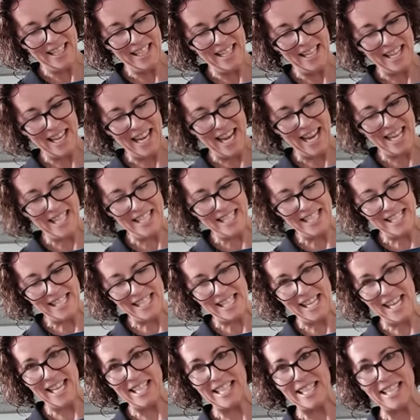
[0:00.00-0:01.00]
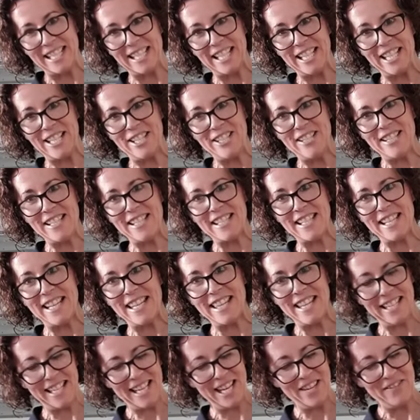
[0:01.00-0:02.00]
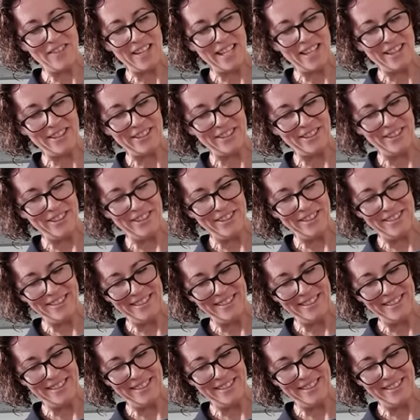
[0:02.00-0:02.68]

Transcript: and you're done. Can you see that coming through?